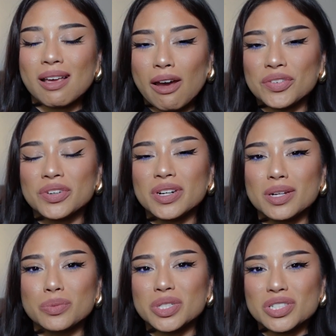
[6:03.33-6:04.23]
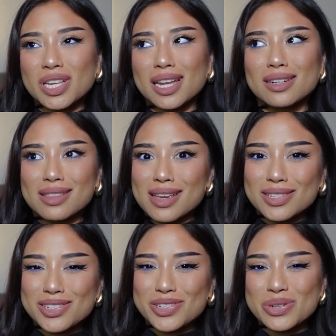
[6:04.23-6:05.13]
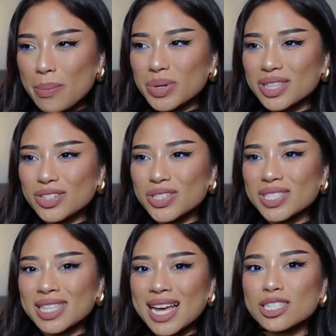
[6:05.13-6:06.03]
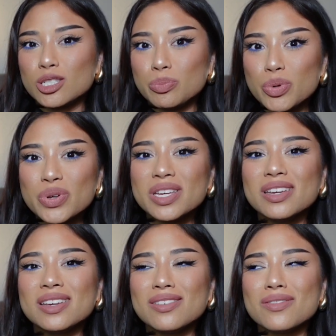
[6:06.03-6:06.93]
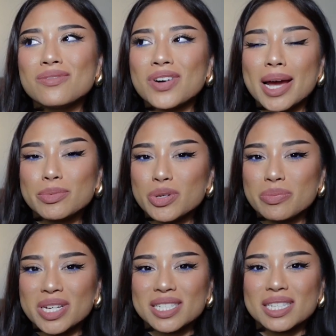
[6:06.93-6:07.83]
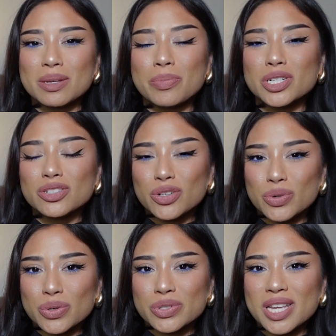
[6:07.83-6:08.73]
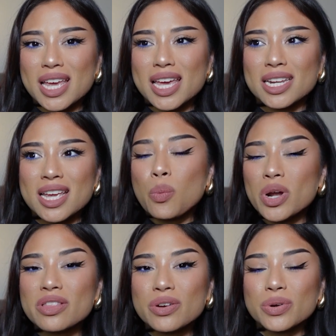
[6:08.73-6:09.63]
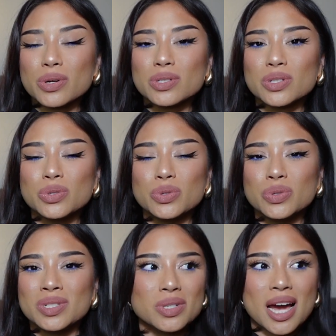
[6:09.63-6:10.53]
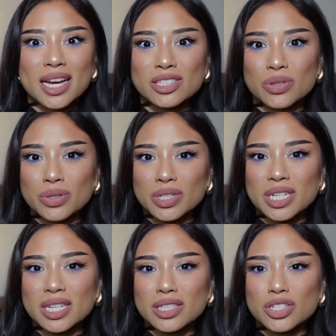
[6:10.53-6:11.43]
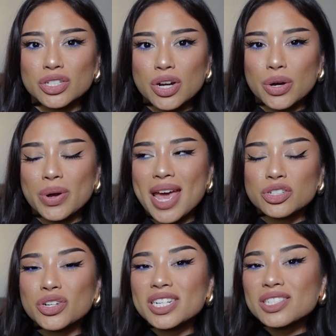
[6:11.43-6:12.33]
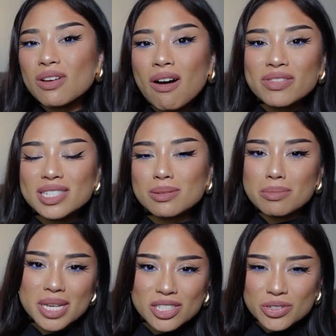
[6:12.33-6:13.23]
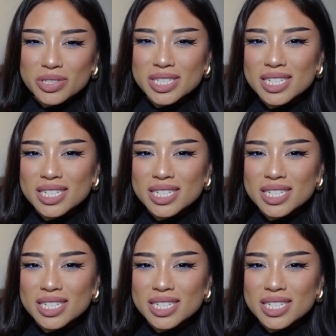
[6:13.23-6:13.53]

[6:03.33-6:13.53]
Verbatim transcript: ever and we just had nothing else to do. But there's that spooky vibe to it because it's a bunch of girls and one of the girls who dies early in the show, they're trying to solve this mystery